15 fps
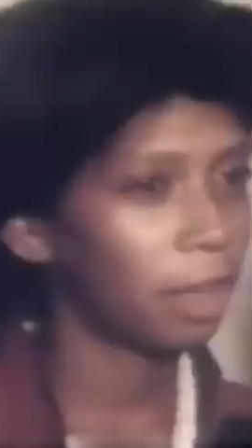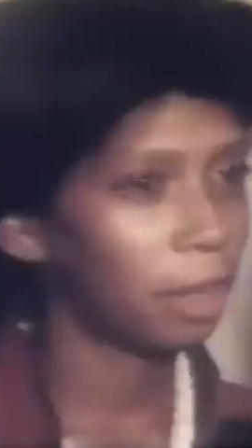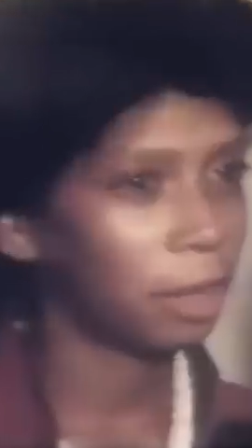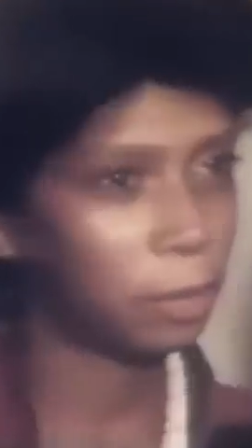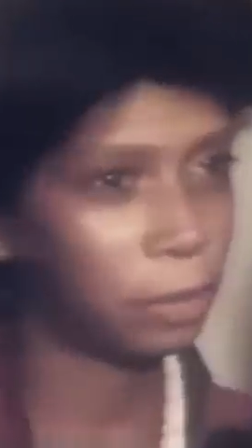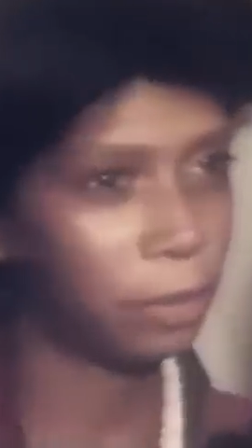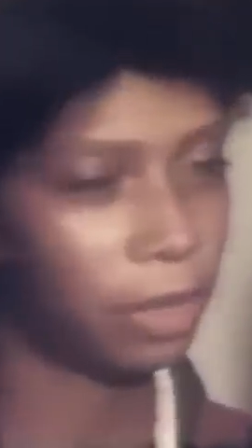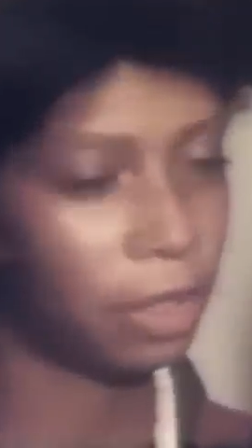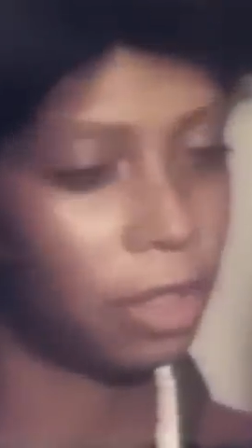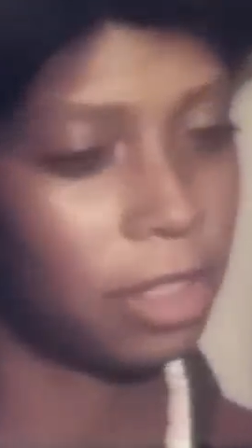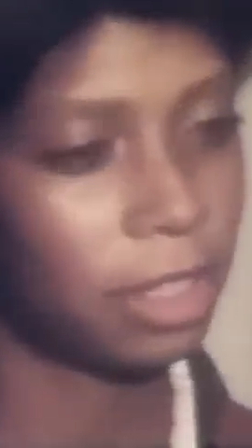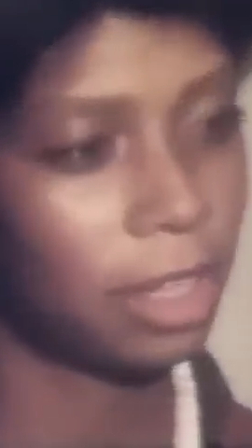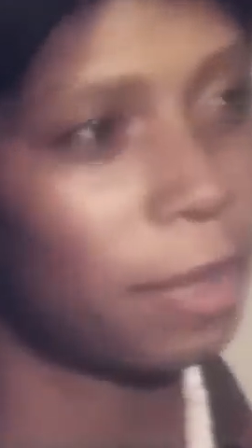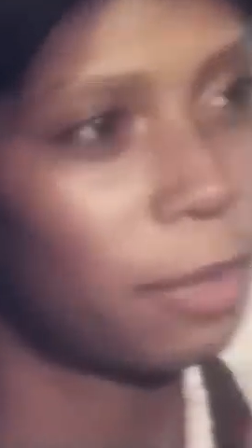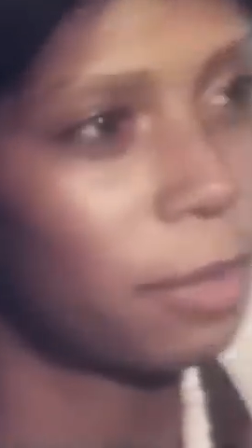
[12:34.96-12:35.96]
found it pretty
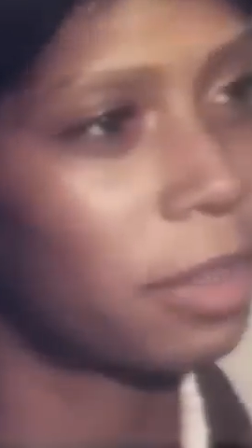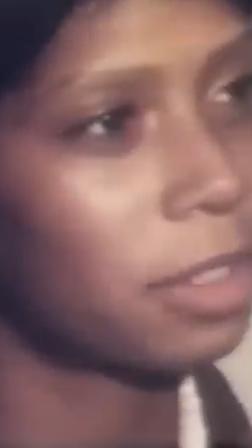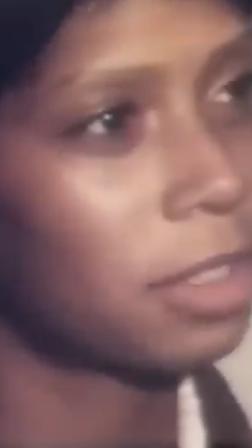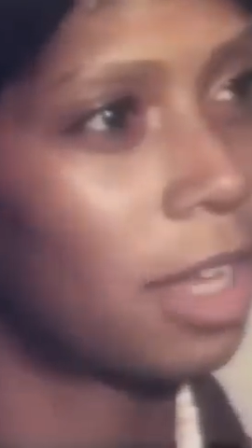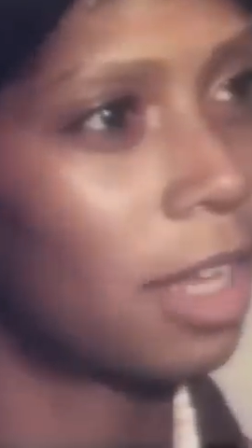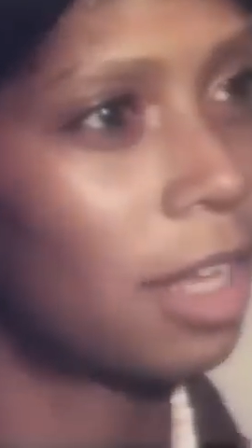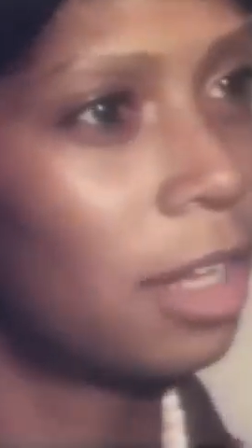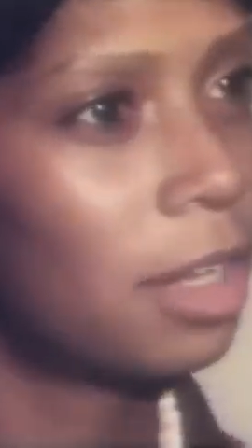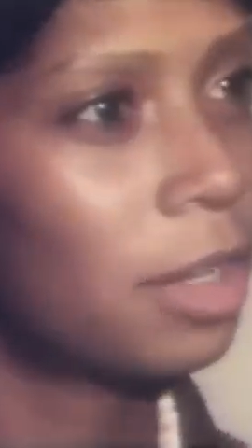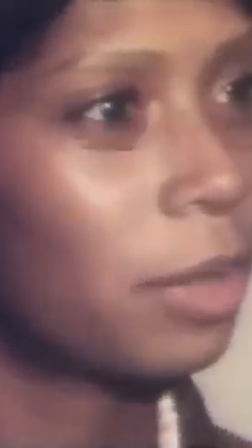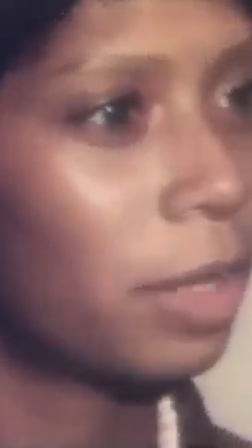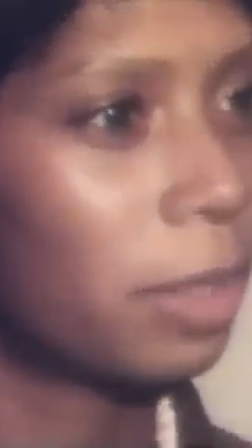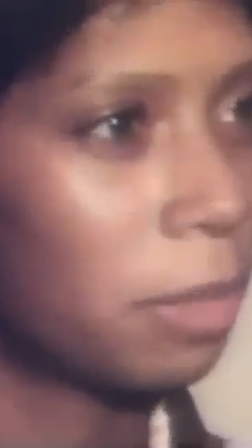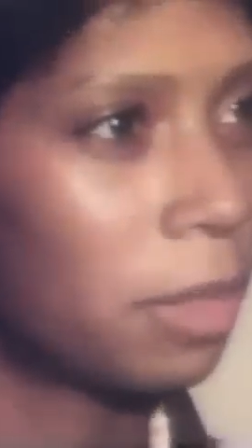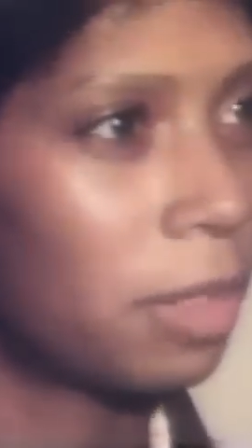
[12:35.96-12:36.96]
scary was that, you
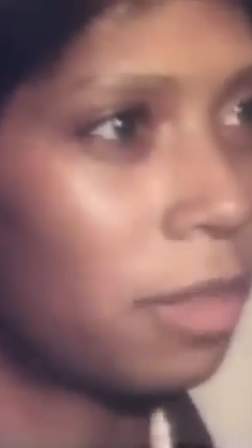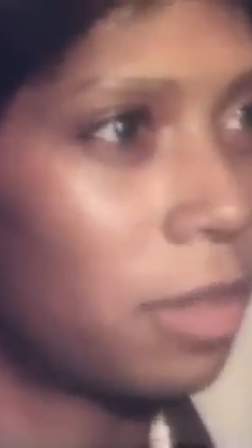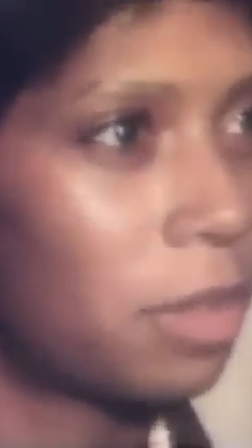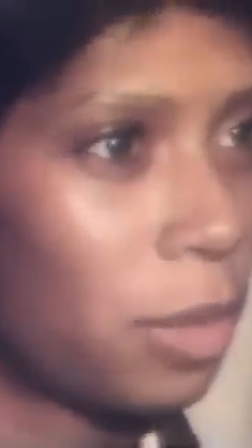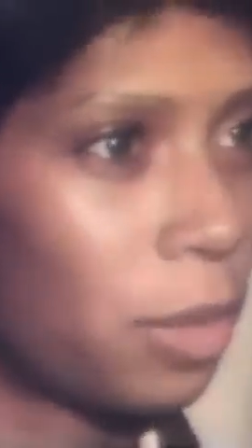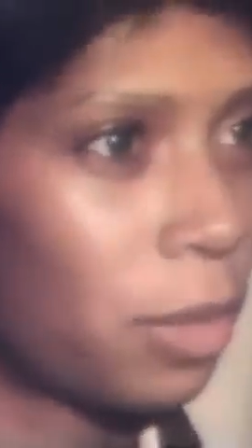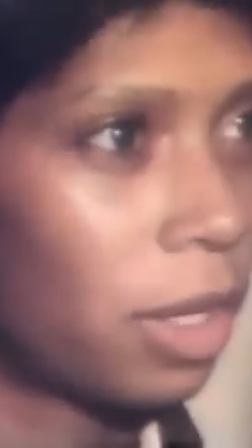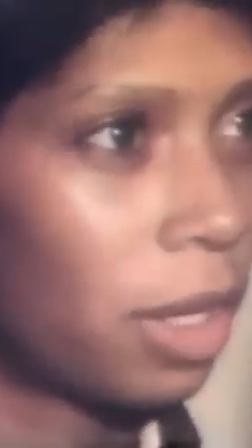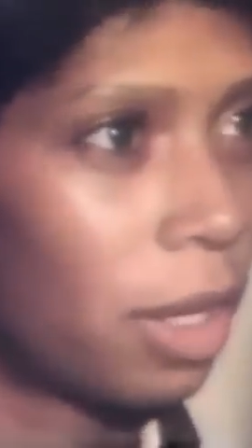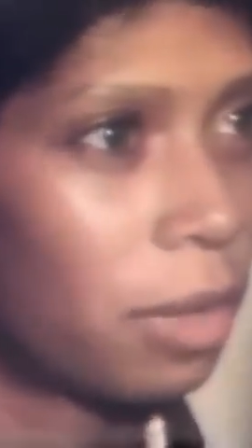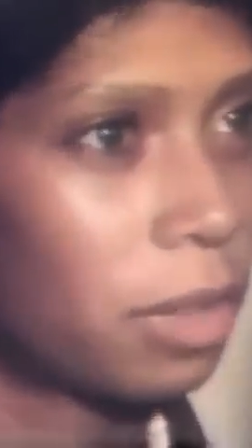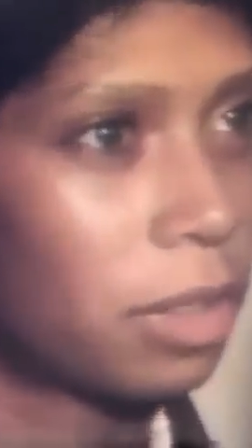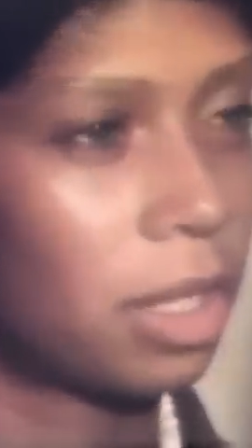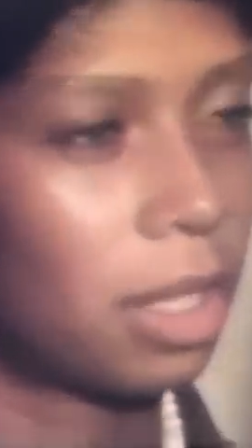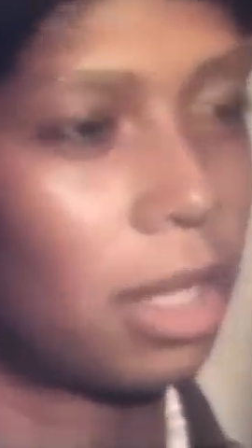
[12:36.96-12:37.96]
know, him living so
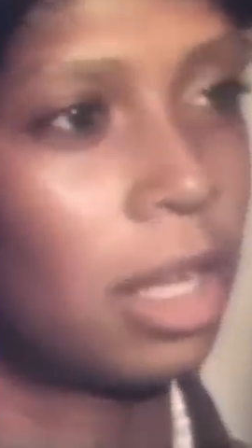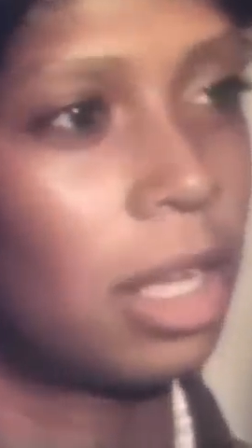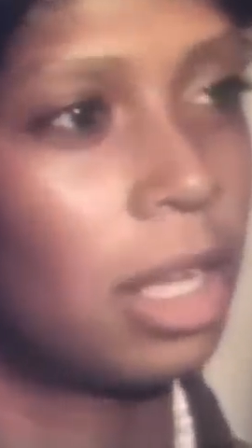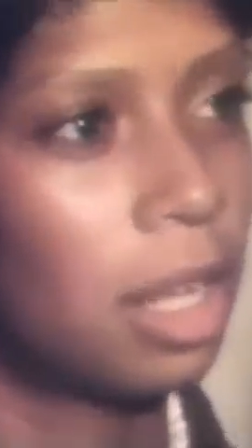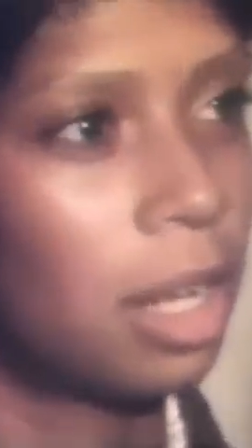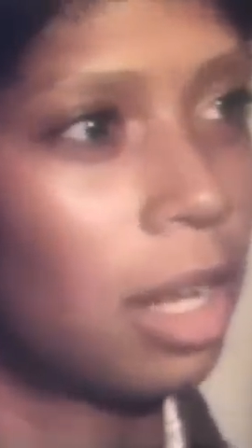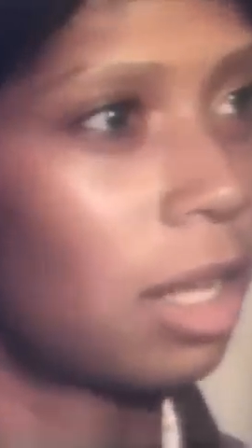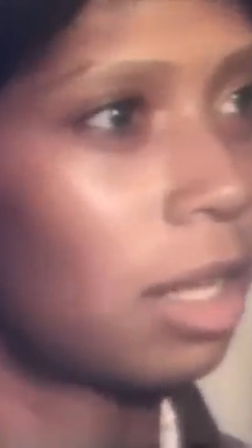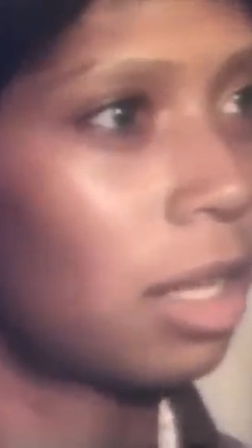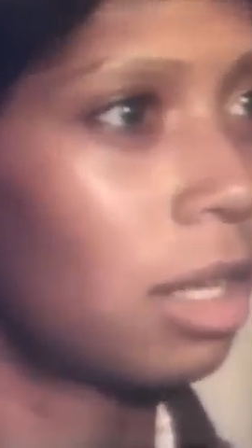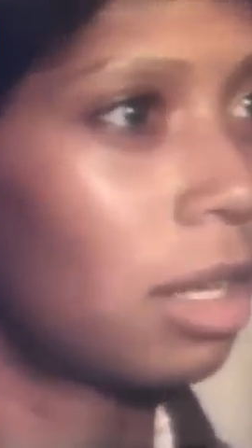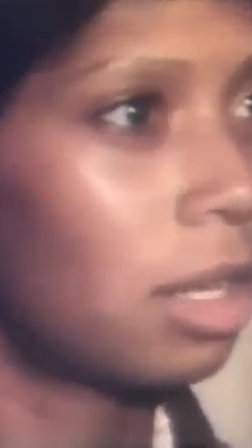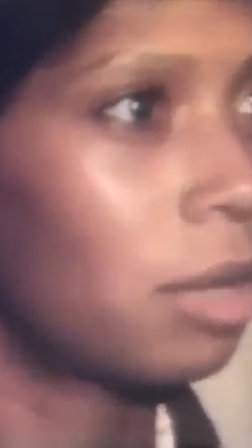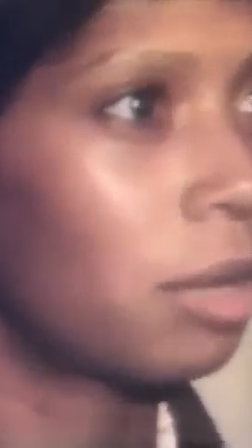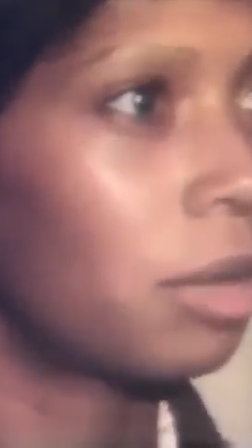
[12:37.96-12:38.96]
close and, like,
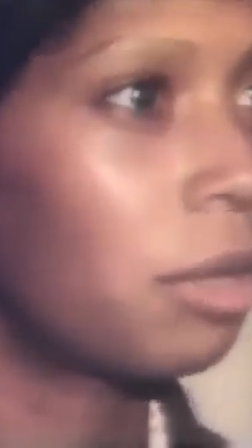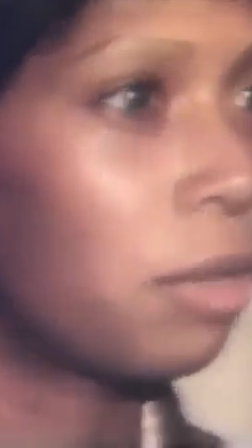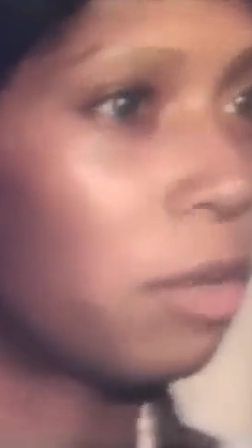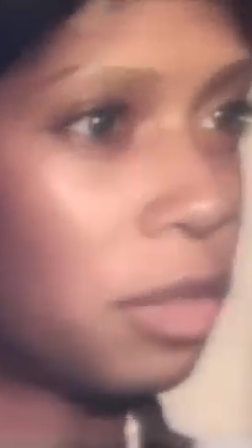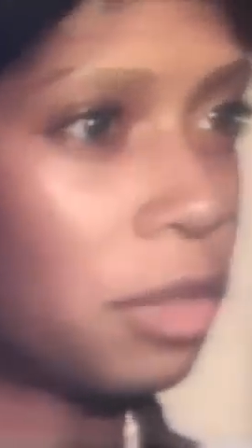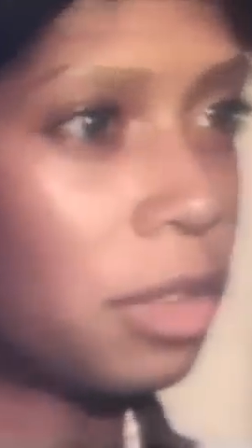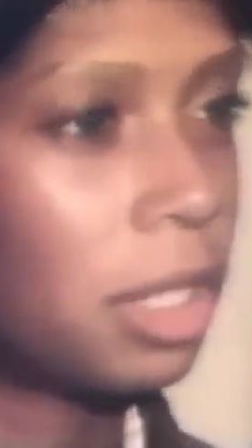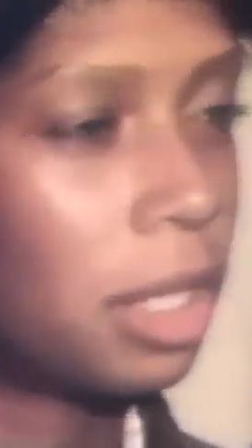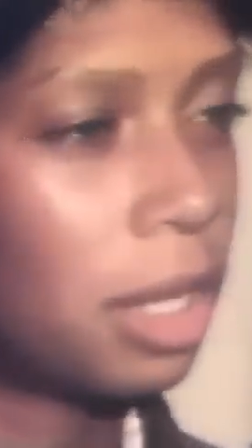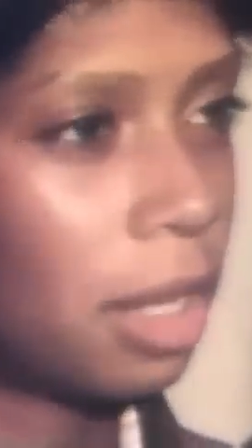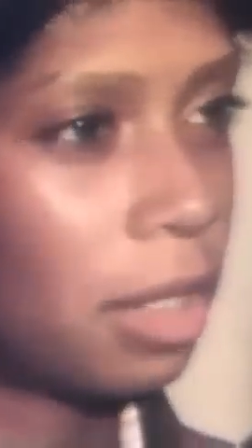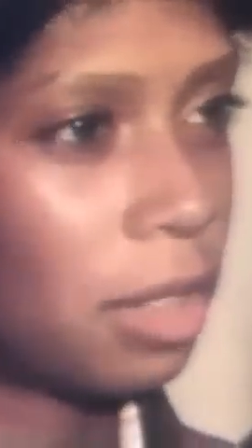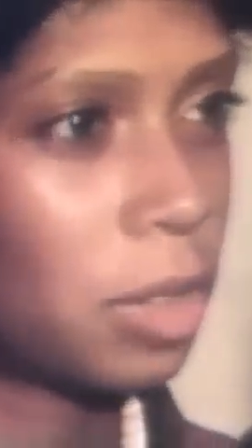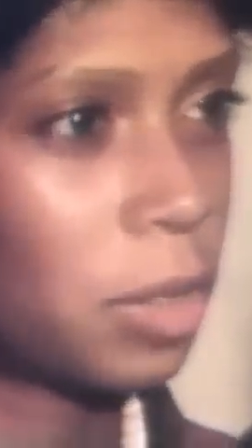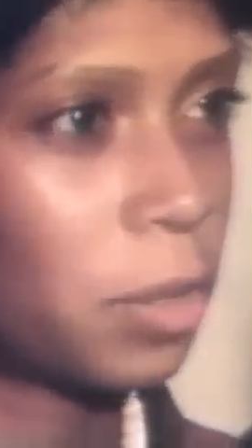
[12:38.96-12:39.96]
you know, he was really
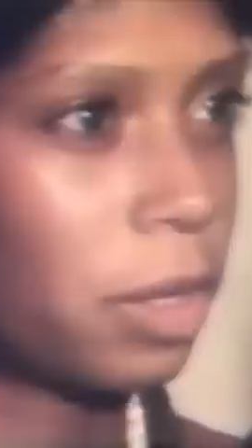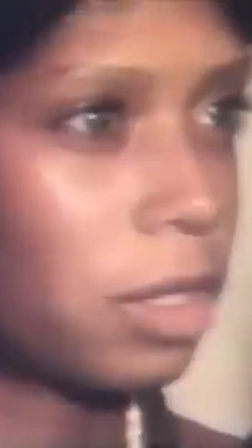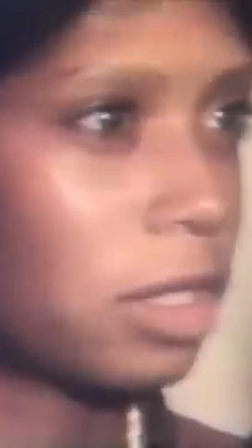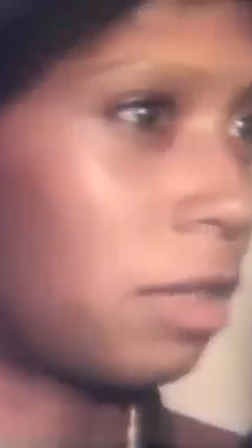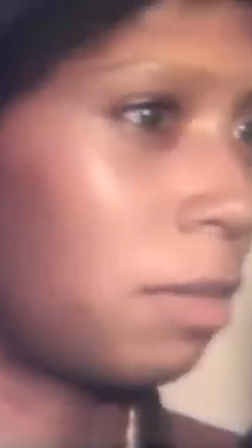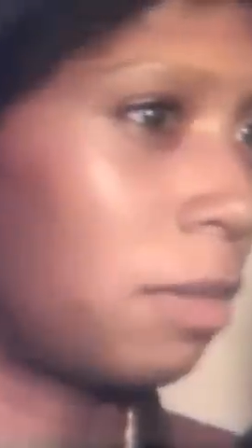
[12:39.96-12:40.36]
nice to us.